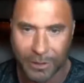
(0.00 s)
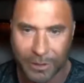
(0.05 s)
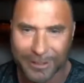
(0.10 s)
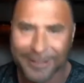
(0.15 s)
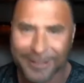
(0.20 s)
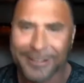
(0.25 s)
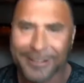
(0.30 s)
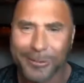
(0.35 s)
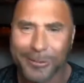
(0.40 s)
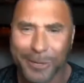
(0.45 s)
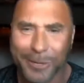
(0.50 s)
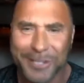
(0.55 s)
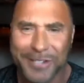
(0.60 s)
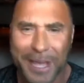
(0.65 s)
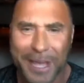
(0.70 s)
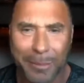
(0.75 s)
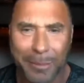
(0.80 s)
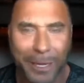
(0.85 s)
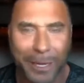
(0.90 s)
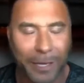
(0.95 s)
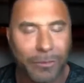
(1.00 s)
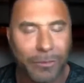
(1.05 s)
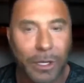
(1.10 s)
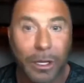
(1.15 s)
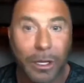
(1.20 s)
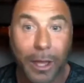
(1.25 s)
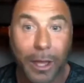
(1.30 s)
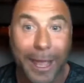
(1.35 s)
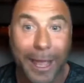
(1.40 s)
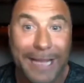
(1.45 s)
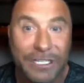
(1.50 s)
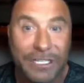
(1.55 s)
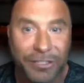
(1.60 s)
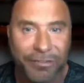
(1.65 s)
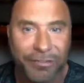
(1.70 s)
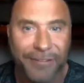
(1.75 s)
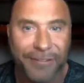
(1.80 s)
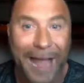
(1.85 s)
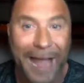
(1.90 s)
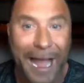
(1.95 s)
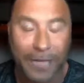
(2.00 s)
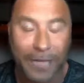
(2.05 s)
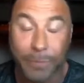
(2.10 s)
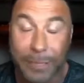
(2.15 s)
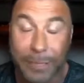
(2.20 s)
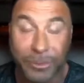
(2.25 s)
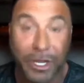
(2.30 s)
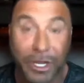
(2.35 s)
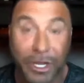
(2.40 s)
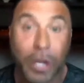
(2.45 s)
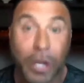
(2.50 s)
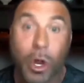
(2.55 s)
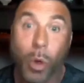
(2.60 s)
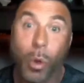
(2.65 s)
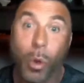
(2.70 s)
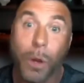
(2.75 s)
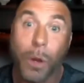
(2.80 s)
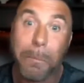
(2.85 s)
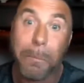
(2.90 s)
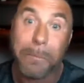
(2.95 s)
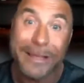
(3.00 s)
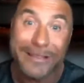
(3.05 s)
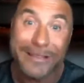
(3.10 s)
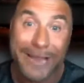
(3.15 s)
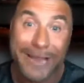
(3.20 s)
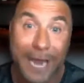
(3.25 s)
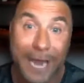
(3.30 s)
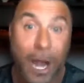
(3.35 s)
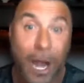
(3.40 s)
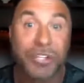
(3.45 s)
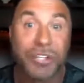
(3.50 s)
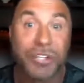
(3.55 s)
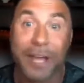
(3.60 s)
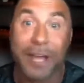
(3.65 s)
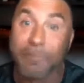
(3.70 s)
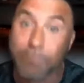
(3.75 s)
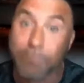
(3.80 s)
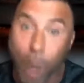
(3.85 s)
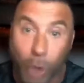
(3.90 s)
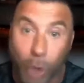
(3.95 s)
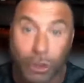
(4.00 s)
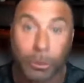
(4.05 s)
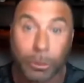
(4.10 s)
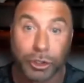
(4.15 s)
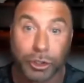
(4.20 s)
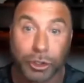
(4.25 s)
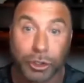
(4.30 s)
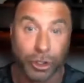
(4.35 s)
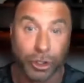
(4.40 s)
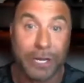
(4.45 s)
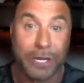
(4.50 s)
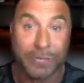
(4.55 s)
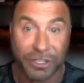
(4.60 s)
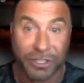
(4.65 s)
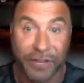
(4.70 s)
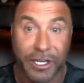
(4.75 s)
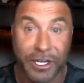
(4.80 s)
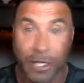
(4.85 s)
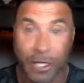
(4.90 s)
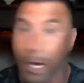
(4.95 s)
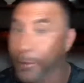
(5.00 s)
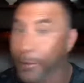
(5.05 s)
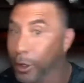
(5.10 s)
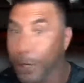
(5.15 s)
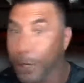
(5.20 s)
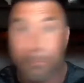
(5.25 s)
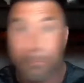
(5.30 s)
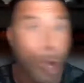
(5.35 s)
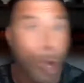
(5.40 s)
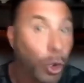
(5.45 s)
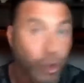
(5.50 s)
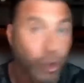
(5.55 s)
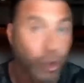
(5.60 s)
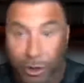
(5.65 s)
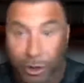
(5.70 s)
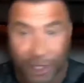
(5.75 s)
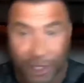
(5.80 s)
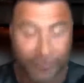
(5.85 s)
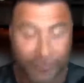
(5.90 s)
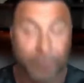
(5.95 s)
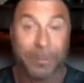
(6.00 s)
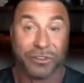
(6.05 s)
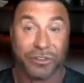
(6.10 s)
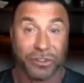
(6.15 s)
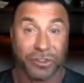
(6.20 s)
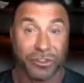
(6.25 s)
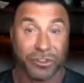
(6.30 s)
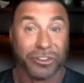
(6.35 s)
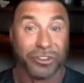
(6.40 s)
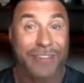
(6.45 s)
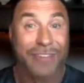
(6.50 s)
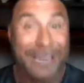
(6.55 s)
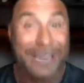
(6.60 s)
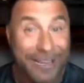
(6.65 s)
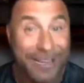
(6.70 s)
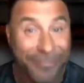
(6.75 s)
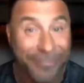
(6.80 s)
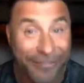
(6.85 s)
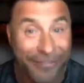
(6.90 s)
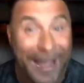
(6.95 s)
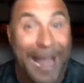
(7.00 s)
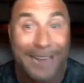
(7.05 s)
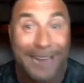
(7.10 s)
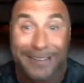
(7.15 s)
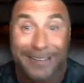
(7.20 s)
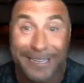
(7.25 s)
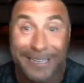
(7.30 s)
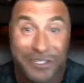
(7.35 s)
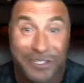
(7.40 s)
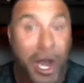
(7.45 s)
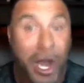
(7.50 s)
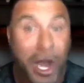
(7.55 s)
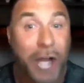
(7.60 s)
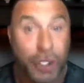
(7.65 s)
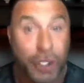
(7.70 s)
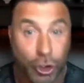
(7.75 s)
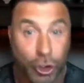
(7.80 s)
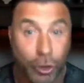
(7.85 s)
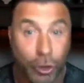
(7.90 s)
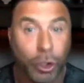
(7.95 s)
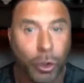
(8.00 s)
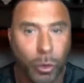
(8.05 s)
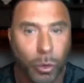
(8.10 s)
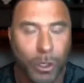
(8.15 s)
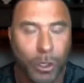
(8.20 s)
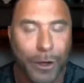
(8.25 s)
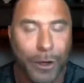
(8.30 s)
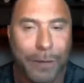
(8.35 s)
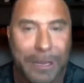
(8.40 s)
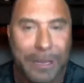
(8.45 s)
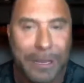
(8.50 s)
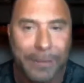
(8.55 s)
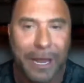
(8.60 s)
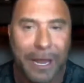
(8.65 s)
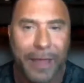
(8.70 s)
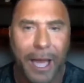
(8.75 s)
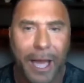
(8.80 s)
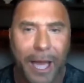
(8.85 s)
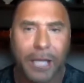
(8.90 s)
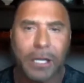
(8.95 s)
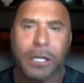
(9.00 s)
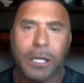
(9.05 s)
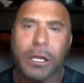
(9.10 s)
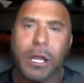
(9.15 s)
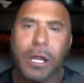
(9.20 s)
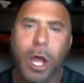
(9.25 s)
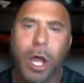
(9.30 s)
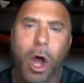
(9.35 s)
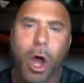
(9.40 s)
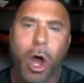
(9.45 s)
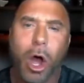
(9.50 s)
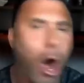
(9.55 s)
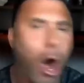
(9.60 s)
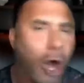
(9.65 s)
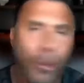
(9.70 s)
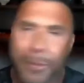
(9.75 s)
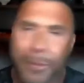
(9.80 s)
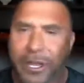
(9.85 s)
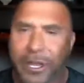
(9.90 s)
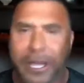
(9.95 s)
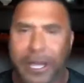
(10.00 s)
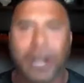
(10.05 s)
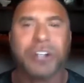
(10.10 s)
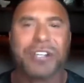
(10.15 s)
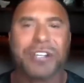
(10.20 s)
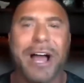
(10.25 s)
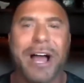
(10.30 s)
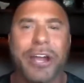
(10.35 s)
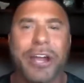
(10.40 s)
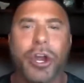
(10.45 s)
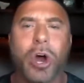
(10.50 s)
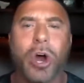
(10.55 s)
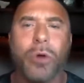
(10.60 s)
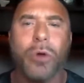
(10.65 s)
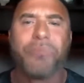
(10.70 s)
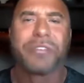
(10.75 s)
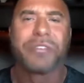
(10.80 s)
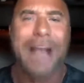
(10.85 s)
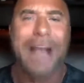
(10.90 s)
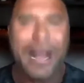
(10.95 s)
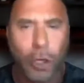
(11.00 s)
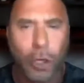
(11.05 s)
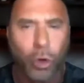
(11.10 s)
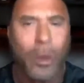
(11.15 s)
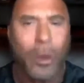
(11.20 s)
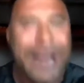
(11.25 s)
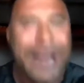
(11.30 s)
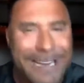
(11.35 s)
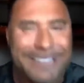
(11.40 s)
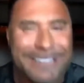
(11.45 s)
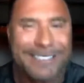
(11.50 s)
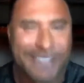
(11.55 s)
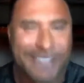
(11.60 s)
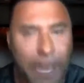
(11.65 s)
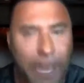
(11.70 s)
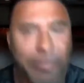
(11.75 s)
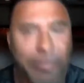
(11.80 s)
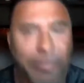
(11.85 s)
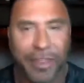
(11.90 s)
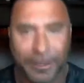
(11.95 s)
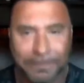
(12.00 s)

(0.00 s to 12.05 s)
What does that mean? It's a fact. People say, well, millionaires have multiple streams of income. They're in multiple different businesses. That is a fact that is not true. What do I mean by that? All the millionaires I know got great at something.